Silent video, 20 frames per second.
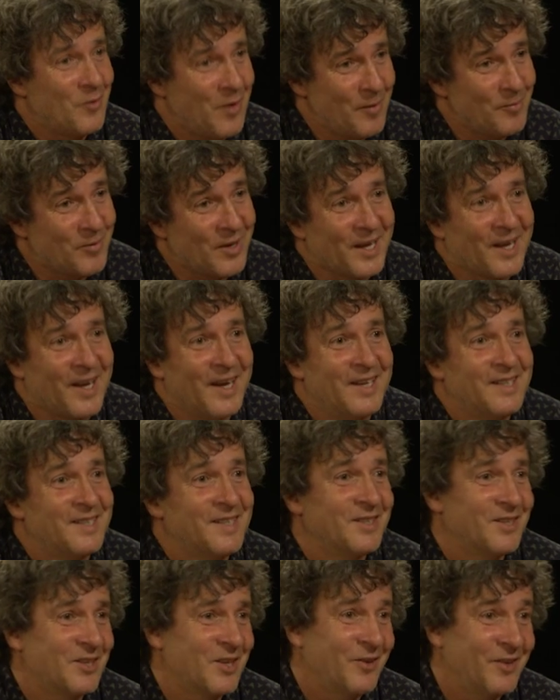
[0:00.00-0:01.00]

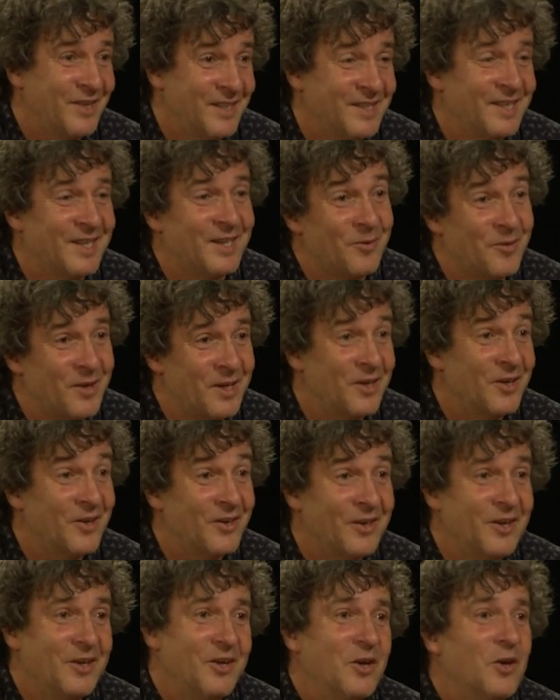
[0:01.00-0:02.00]
replicated so easily when you're
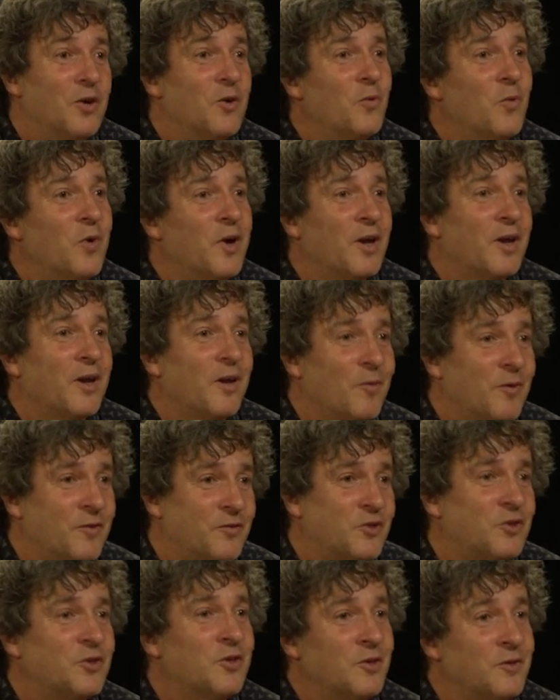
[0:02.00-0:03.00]
working with
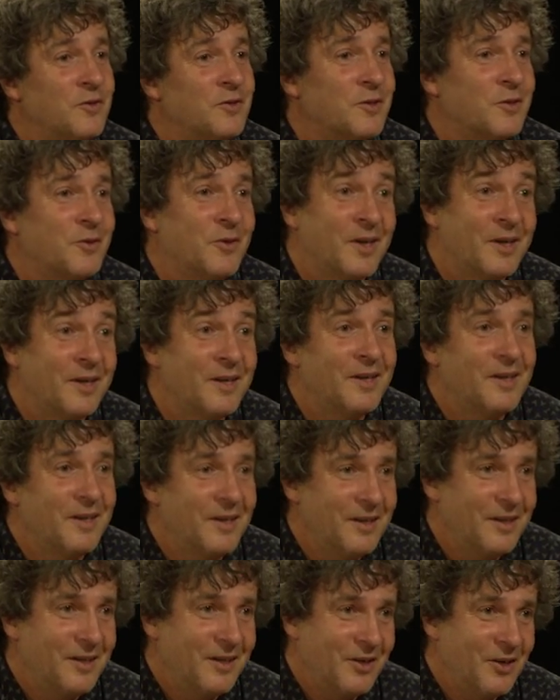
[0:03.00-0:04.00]
students
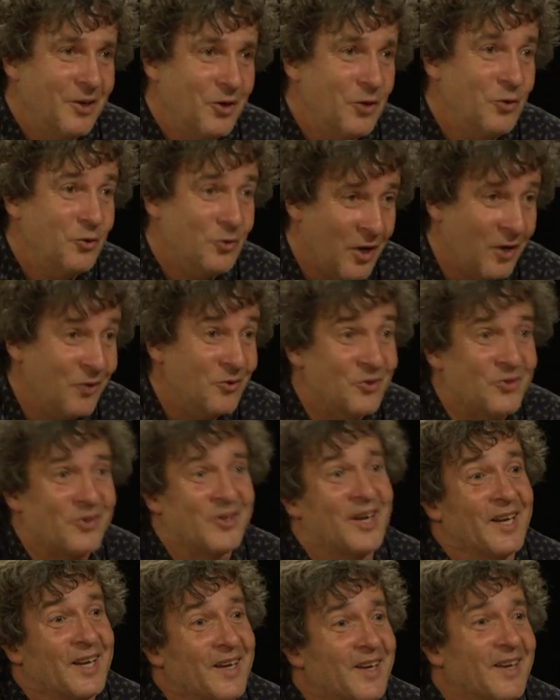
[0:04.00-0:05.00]
who don't
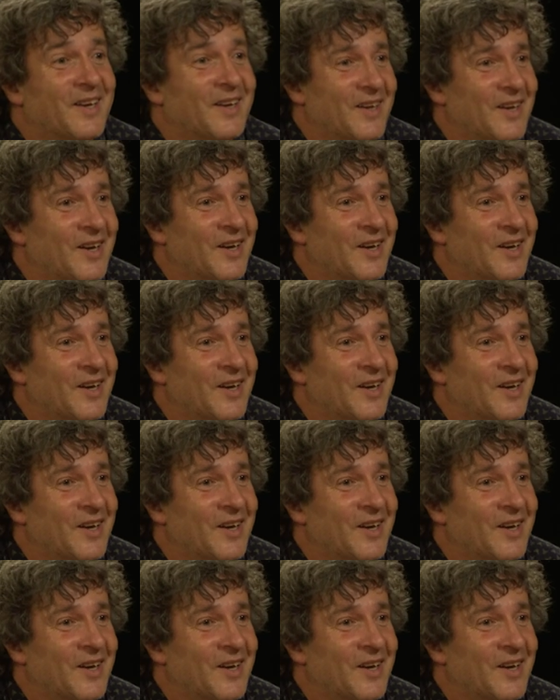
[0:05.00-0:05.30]
drink.